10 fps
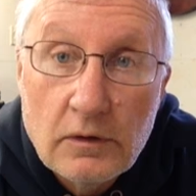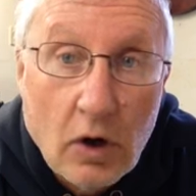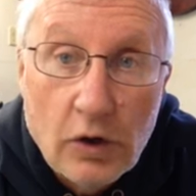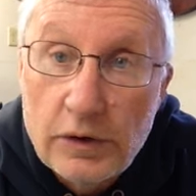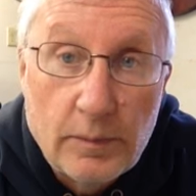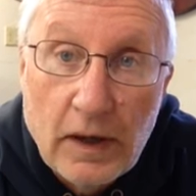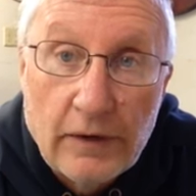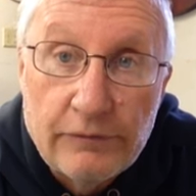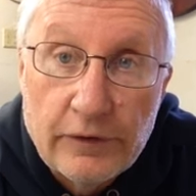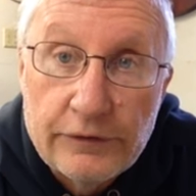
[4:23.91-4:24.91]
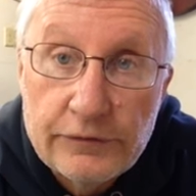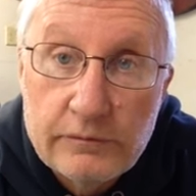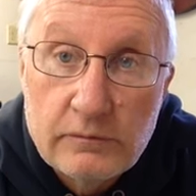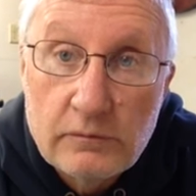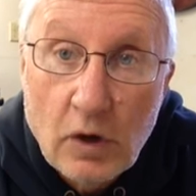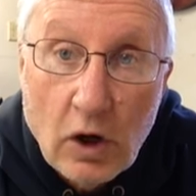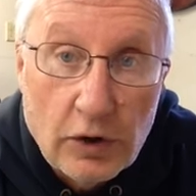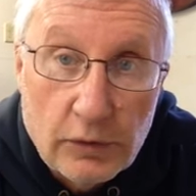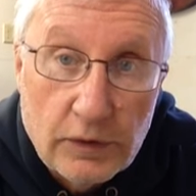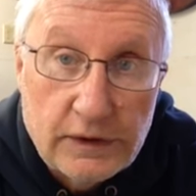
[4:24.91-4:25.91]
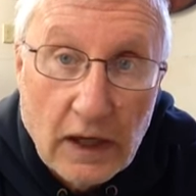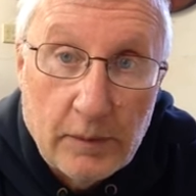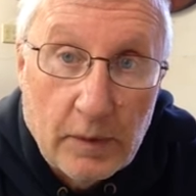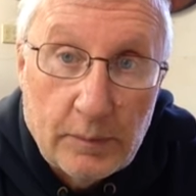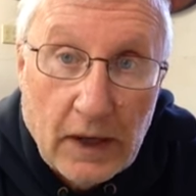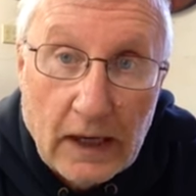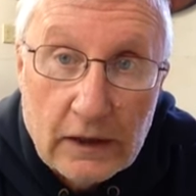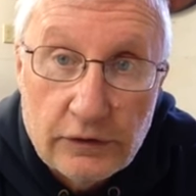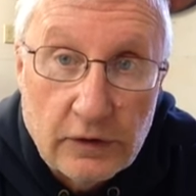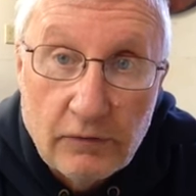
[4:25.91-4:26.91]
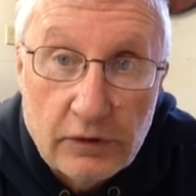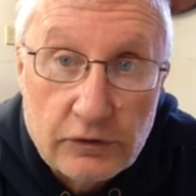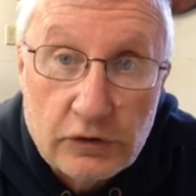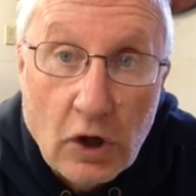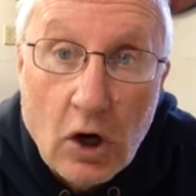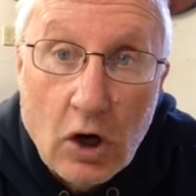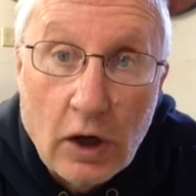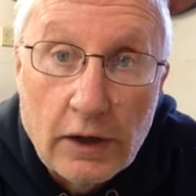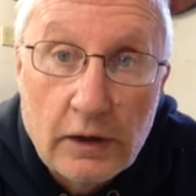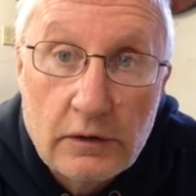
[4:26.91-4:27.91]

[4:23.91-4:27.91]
all your benefits, all your retirement package, everything's gone.